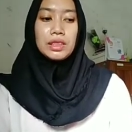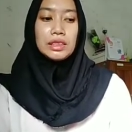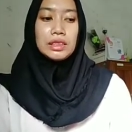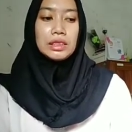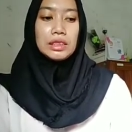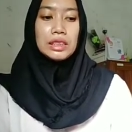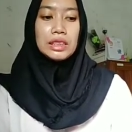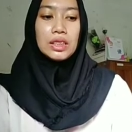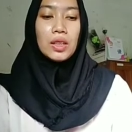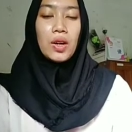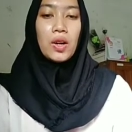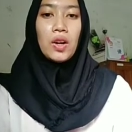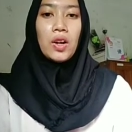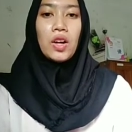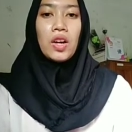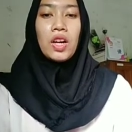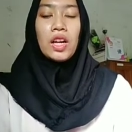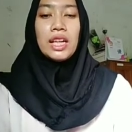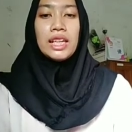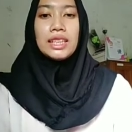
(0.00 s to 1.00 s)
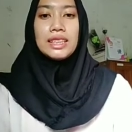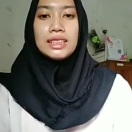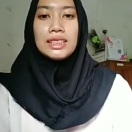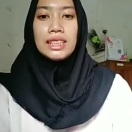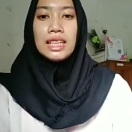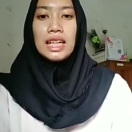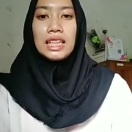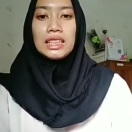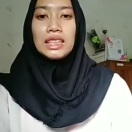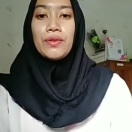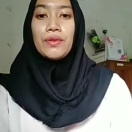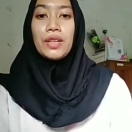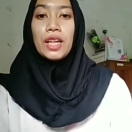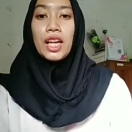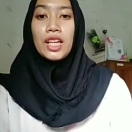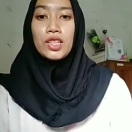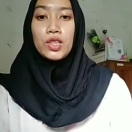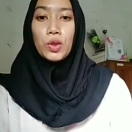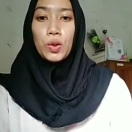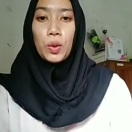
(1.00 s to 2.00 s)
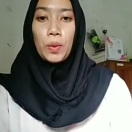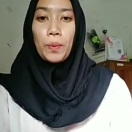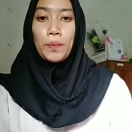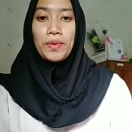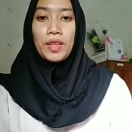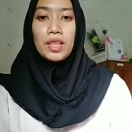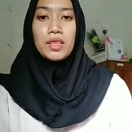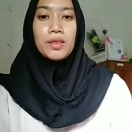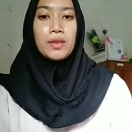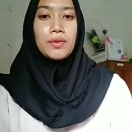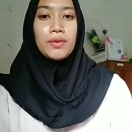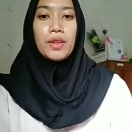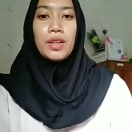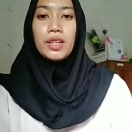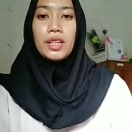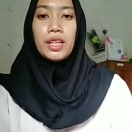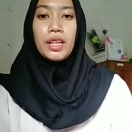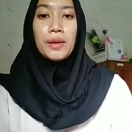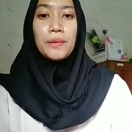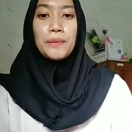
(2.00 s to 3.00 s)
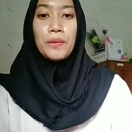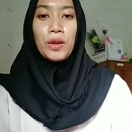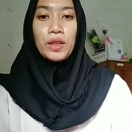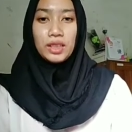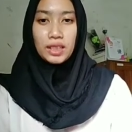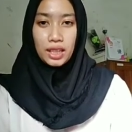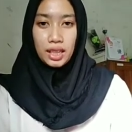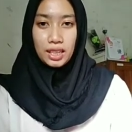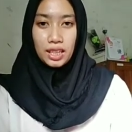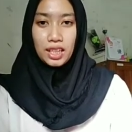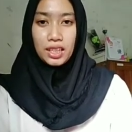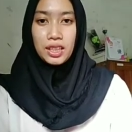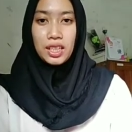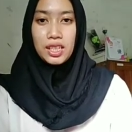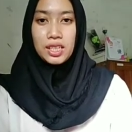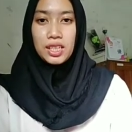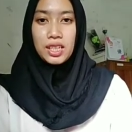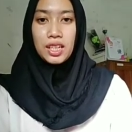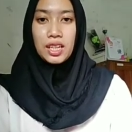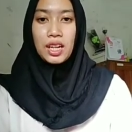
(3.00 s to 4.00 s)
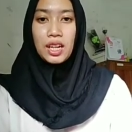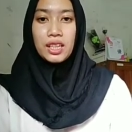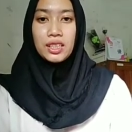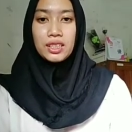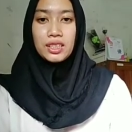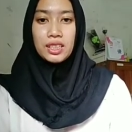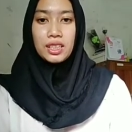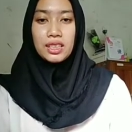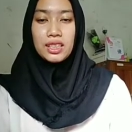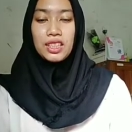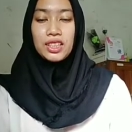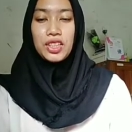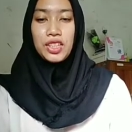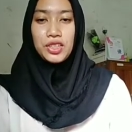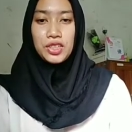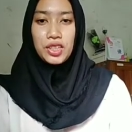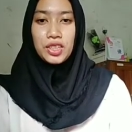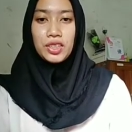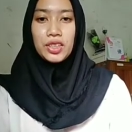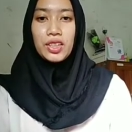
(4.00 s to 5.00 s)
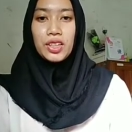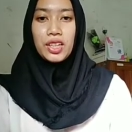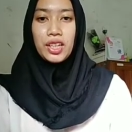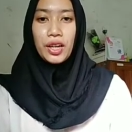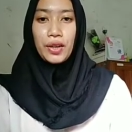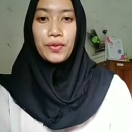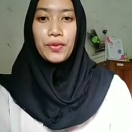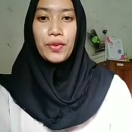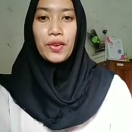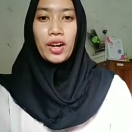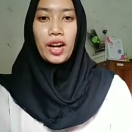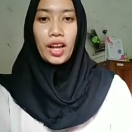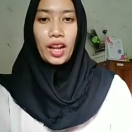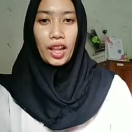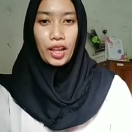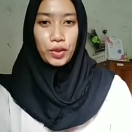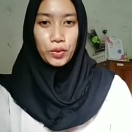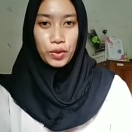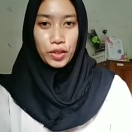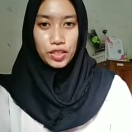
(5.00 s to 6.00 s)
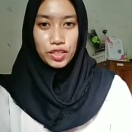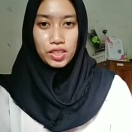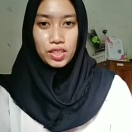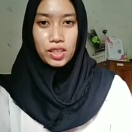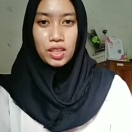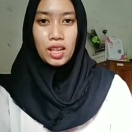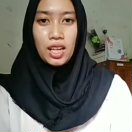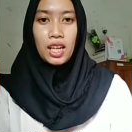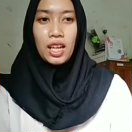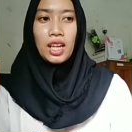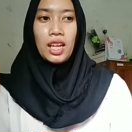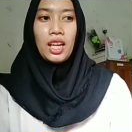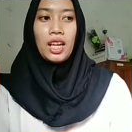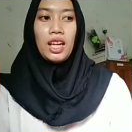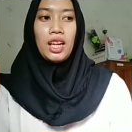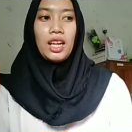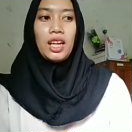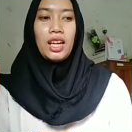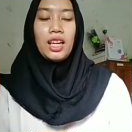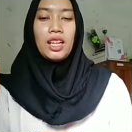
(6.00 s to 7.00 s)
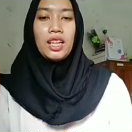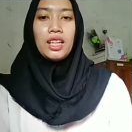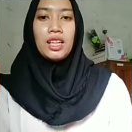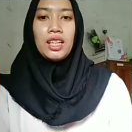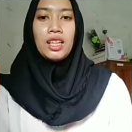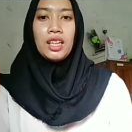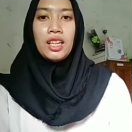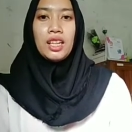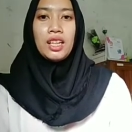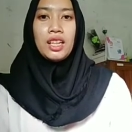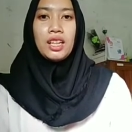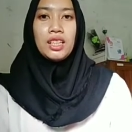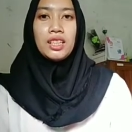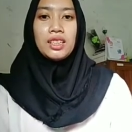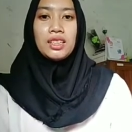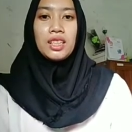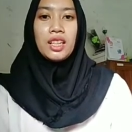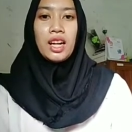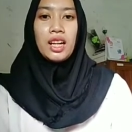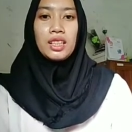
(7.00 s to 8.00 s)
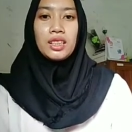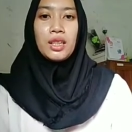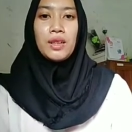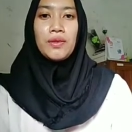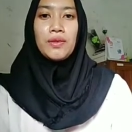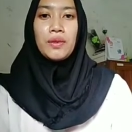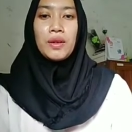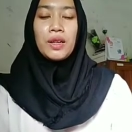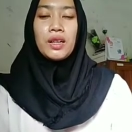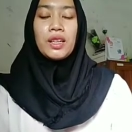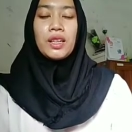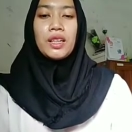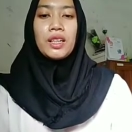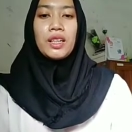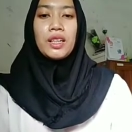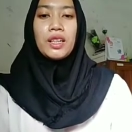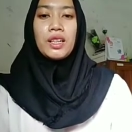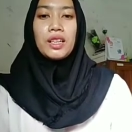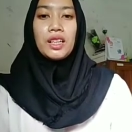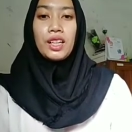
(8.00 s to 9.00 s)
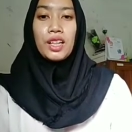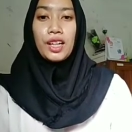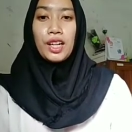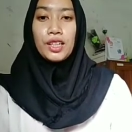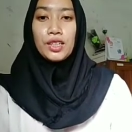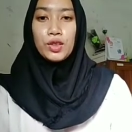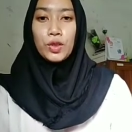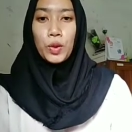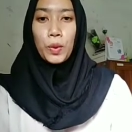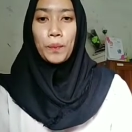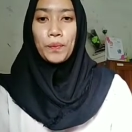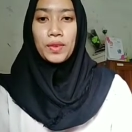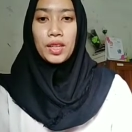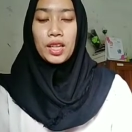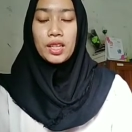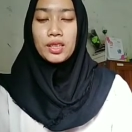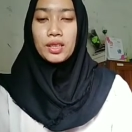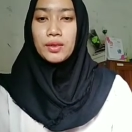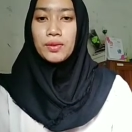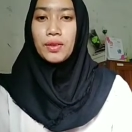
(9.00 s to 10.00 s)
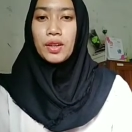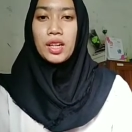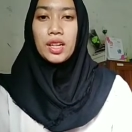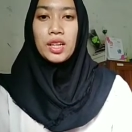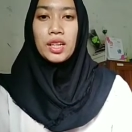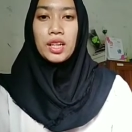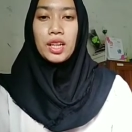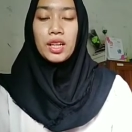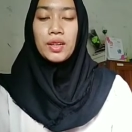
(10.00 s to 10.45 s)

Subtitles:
So, interactive classroom is very important in teaching learning foreign language. And interactive classroom is a very